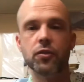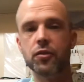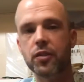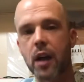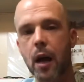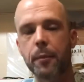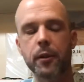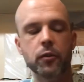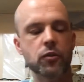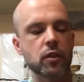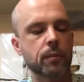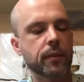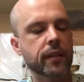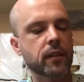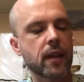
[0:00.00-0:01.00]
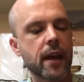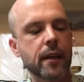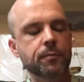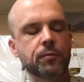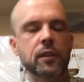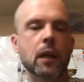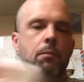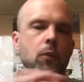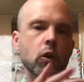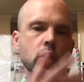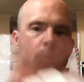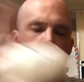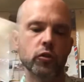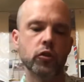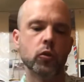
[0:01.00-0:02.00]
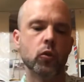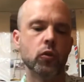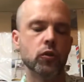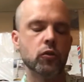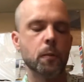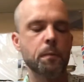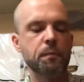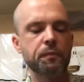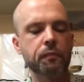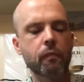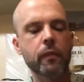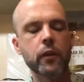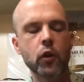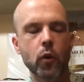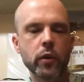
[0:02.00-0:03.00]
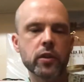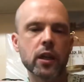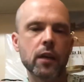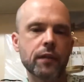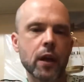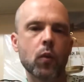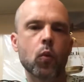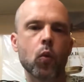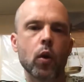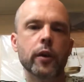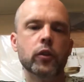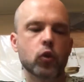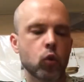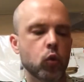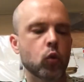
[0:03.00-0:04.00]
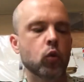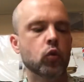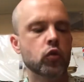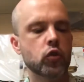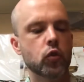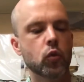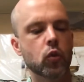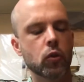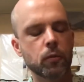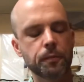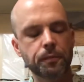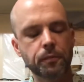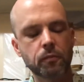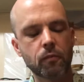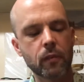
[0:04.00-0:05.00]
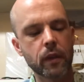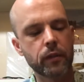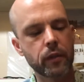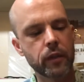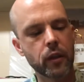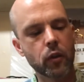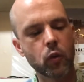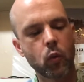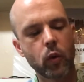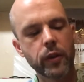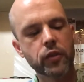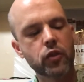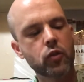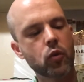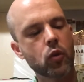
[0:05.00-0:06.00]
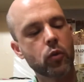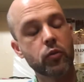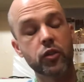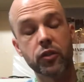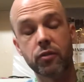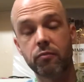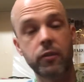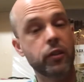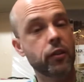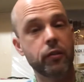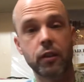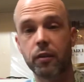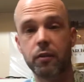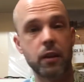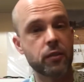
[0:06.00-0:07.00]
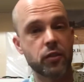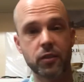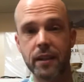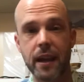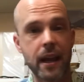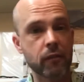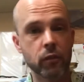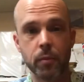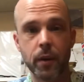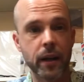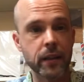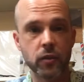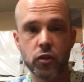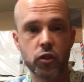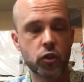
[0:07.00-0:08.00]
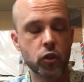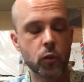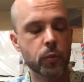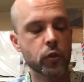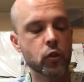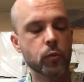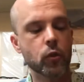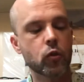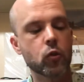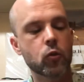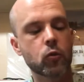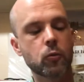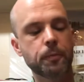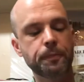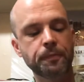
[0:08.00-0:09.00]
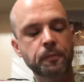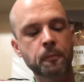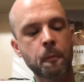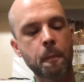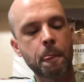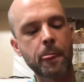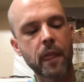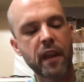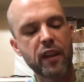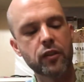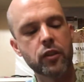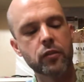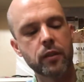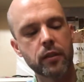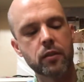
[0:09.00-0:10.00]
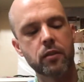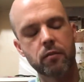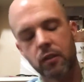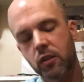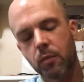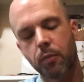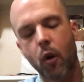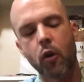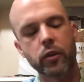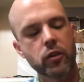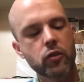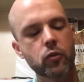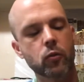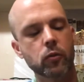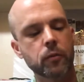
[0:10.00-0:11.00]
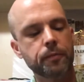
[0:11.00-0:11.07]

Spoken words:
Domino's, something like that, you got multiple stores, you always have that one cool store You know, the one store just, you know, it's just, everybody's super duper cool. It's just, it's a party store.